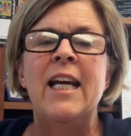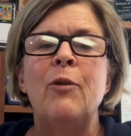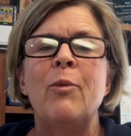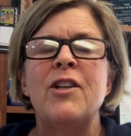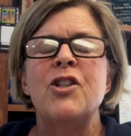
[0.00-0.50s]

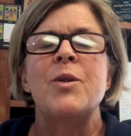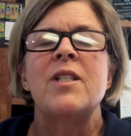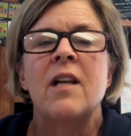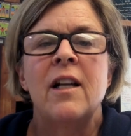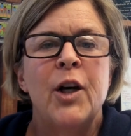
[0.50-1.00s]
At Rancho
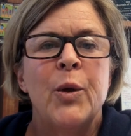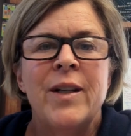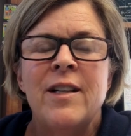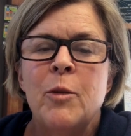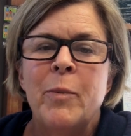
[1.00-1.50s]

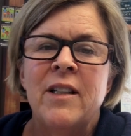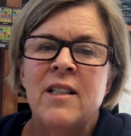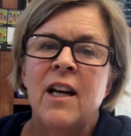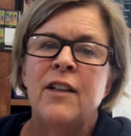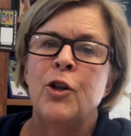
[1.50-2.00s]
Cielo, it's been a
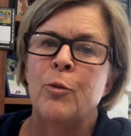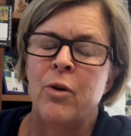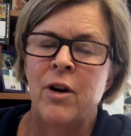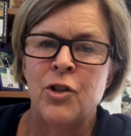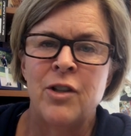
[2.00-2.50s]
10 year
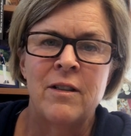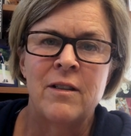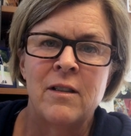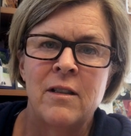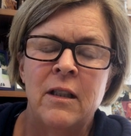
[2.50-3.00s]

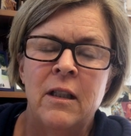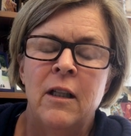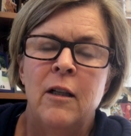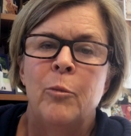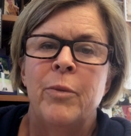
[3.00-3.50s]
project.
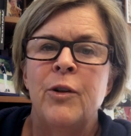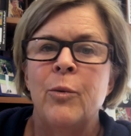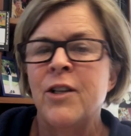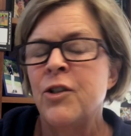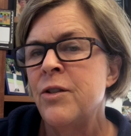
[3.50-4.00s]
But the
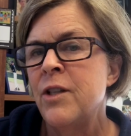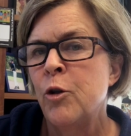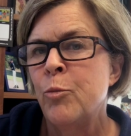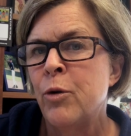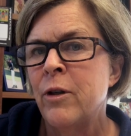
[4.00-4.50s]
Rancho
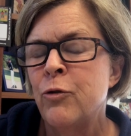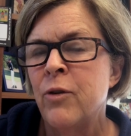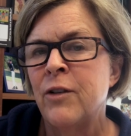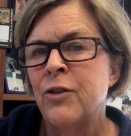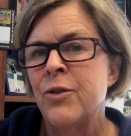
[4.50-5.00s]
Cielo Board of
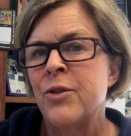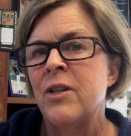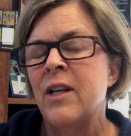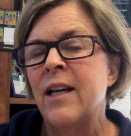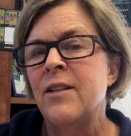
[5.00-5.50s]

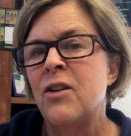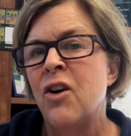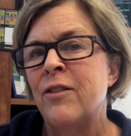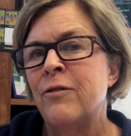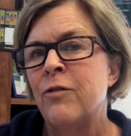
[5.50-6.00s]
Directors has
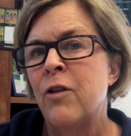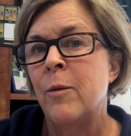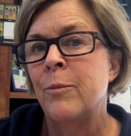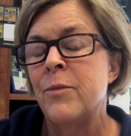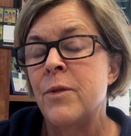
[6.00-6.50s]
gone
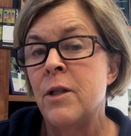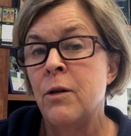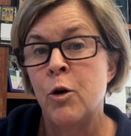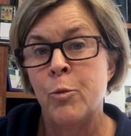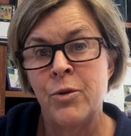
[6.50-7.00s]
from
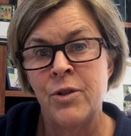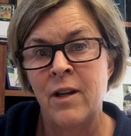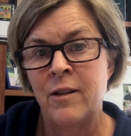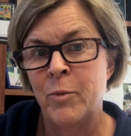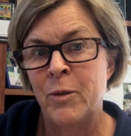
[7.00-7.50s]

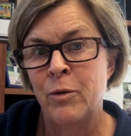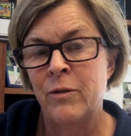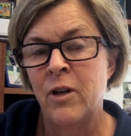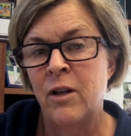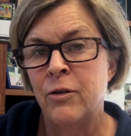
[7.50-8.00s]
0% people
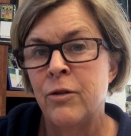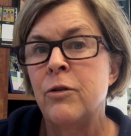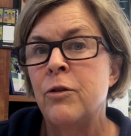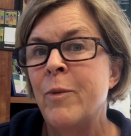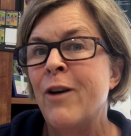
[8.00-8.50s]
of color
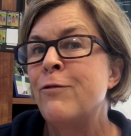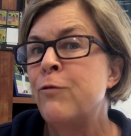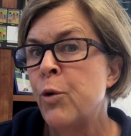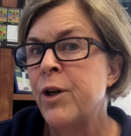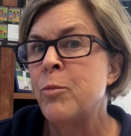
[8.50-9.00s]
to
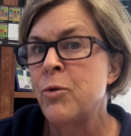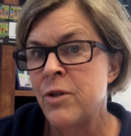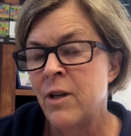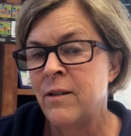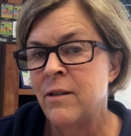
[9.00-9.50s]
about
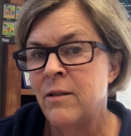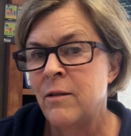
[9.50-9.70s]
40%